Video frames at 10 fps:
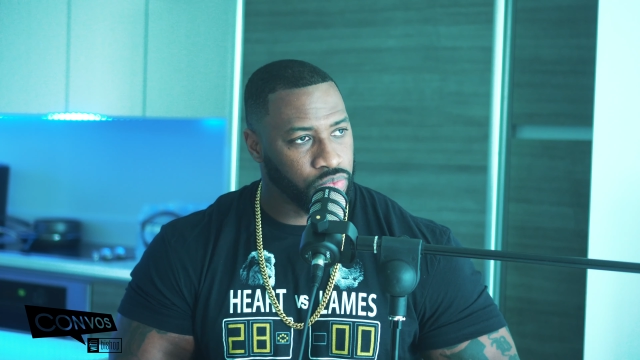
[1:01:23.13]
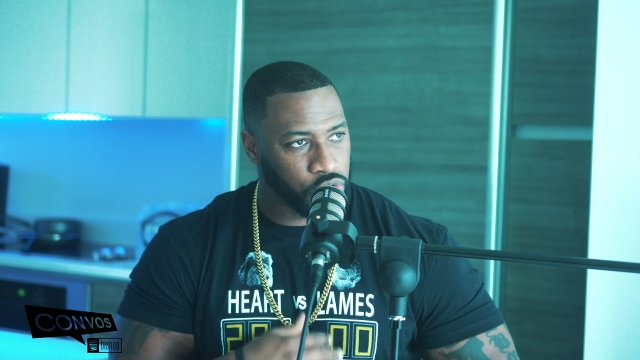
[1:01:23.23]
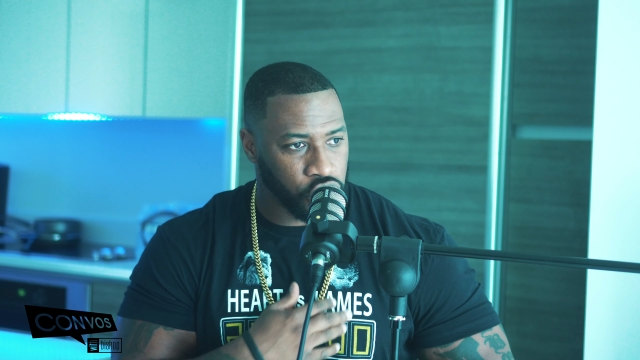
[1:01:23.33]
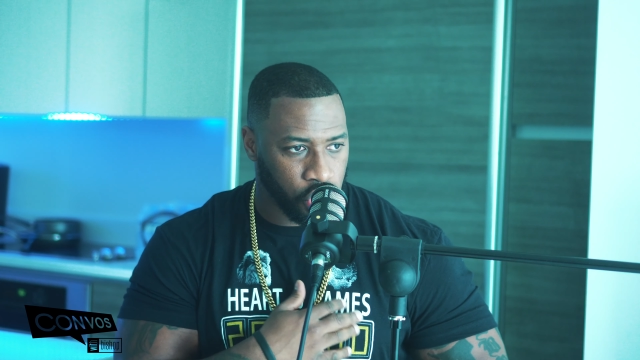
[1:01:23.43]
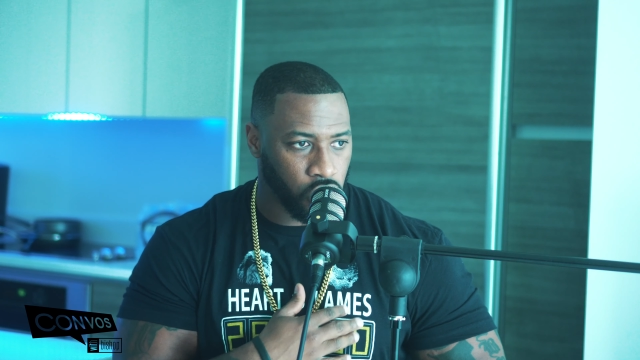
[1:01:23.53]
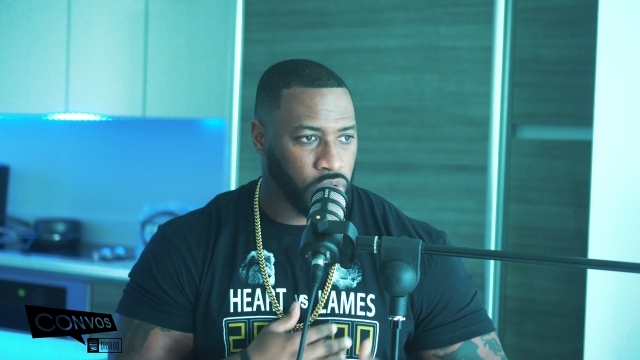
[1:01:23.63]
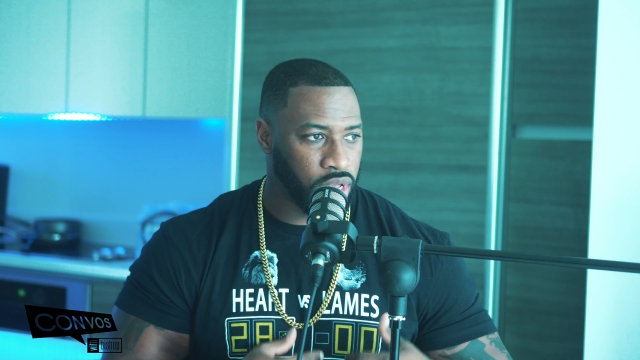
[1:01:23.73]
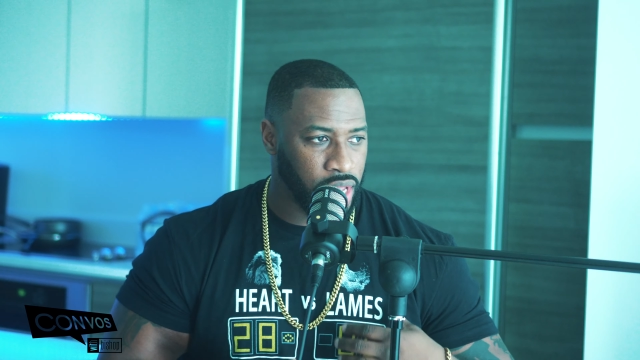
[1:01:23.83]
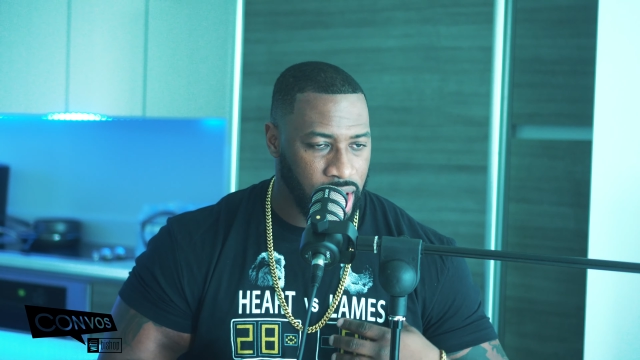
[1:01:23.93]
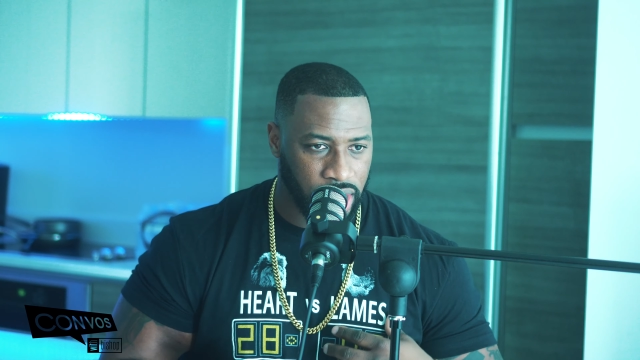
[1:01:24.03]
would show that
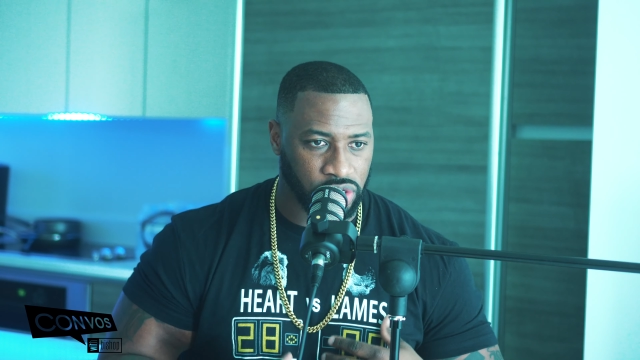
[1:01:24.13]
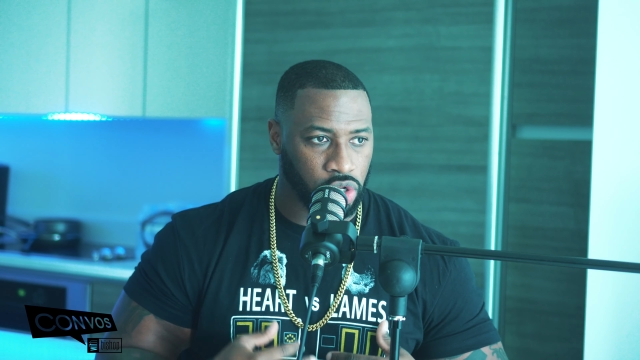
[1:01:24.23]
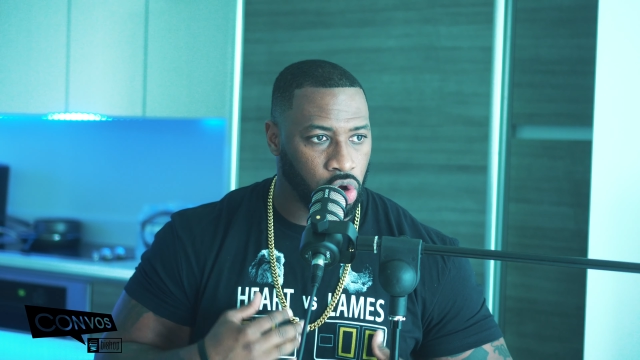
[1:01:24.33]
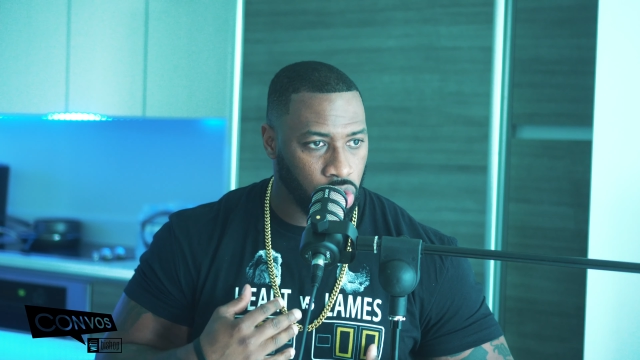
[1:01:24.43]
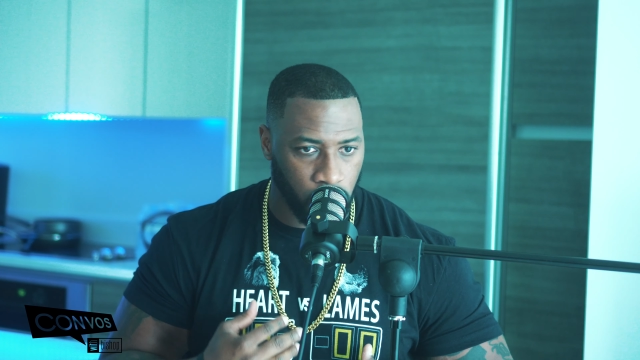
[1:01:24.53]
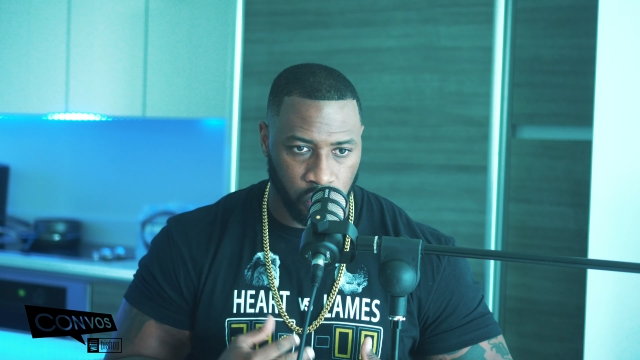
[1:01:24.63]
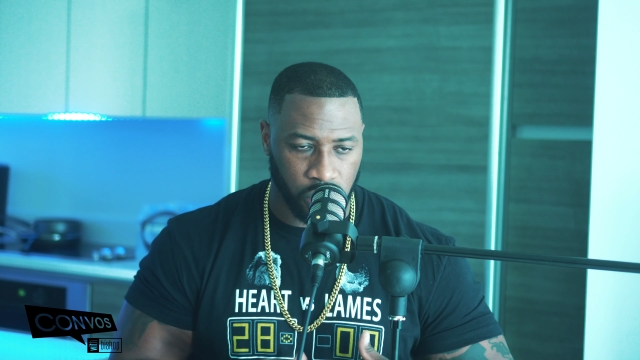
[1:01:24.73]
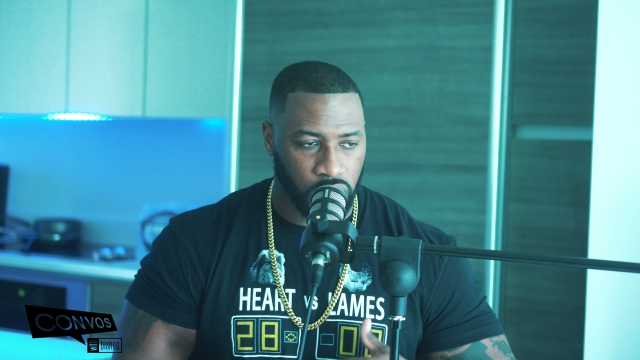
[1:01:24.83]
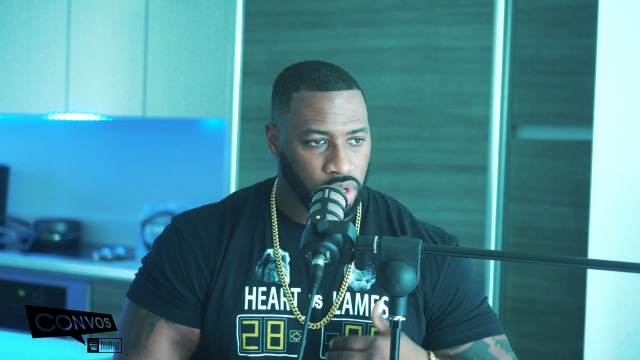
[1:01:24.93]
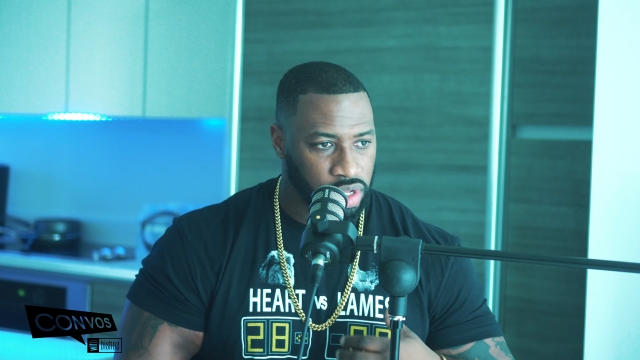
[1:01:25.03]
he had his
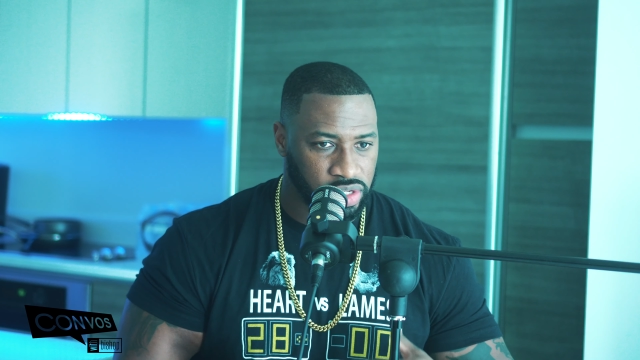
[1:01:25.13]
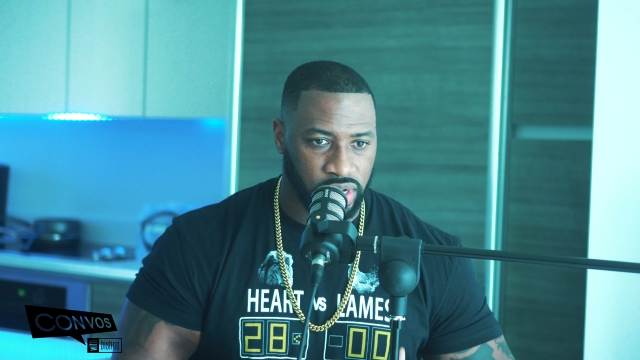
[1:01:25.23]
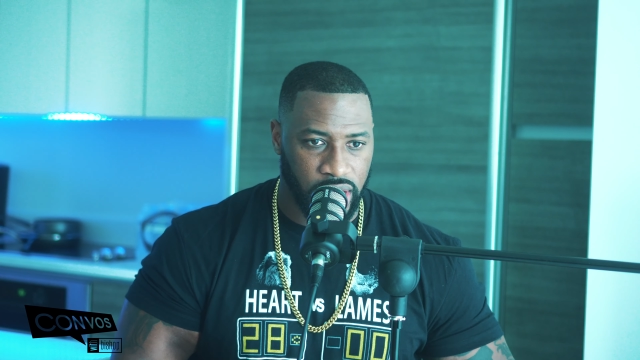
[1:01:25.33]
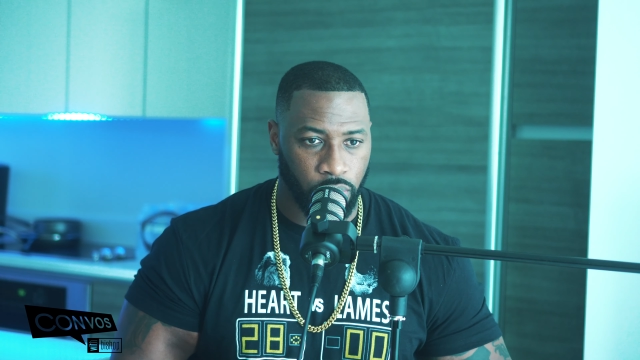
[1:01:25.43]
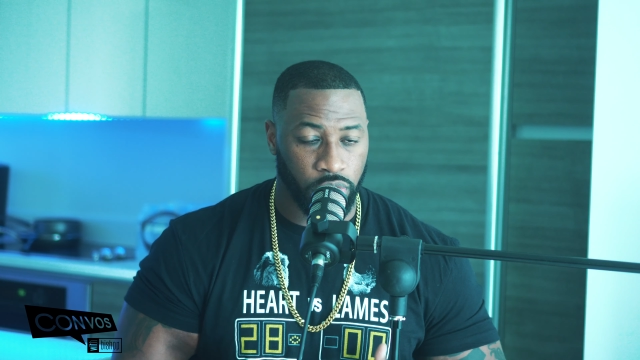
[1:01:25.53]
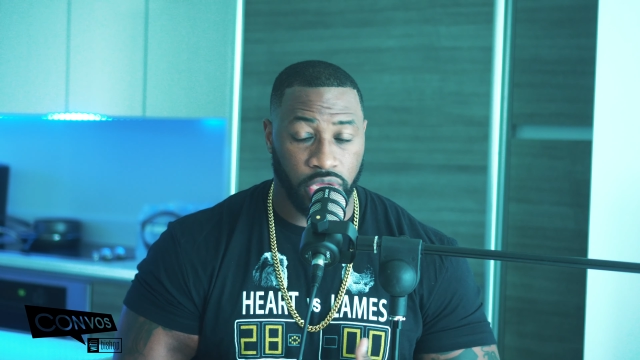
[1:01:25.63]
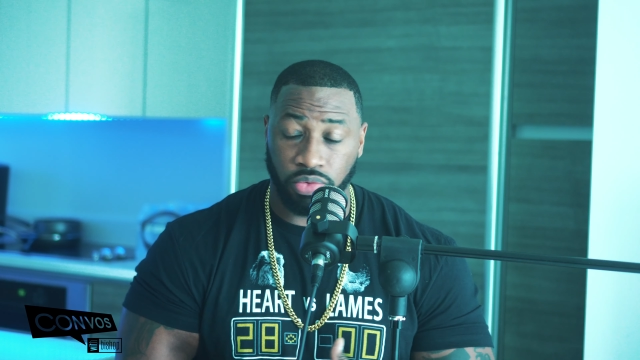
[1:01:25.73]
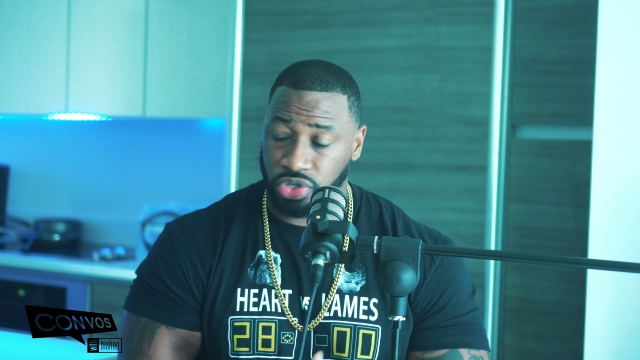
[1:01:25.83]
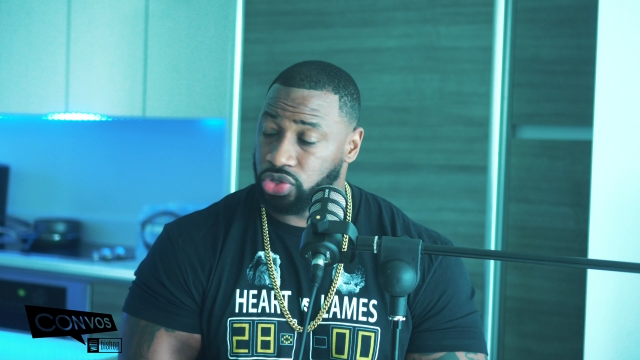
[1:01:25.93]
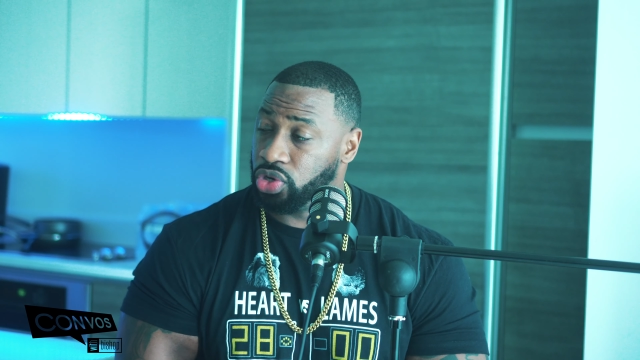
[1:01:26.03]
logos, this and that, where he
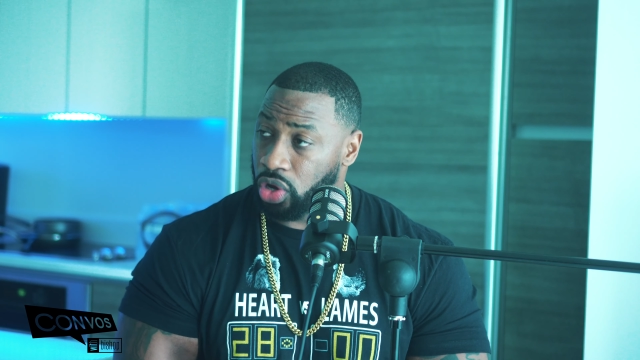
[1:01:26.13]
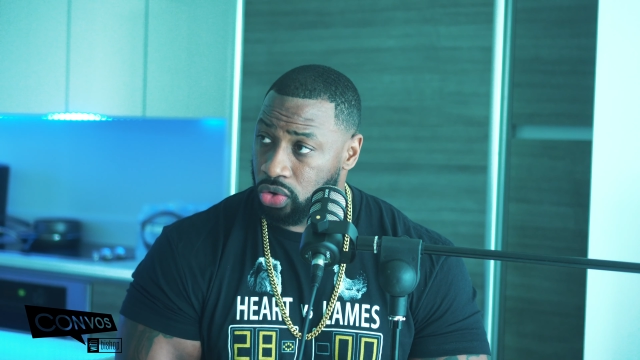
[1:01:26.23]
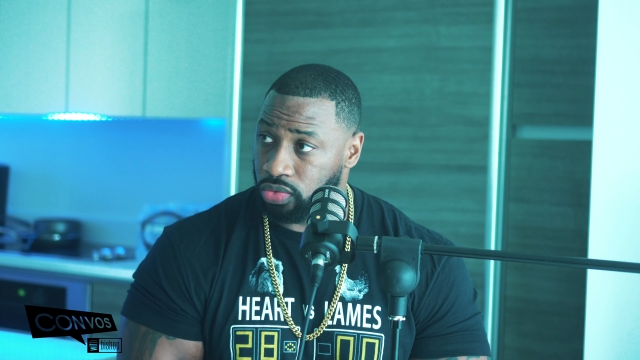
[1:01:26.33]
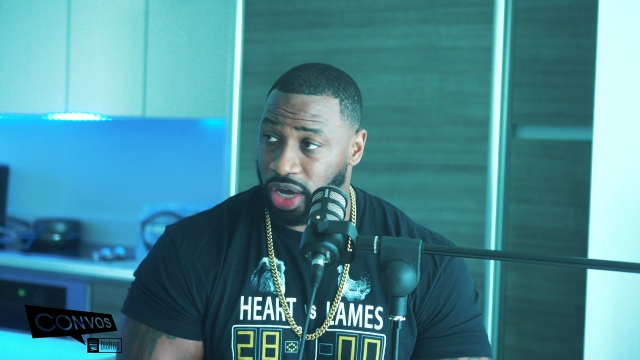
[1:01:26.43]
was just known.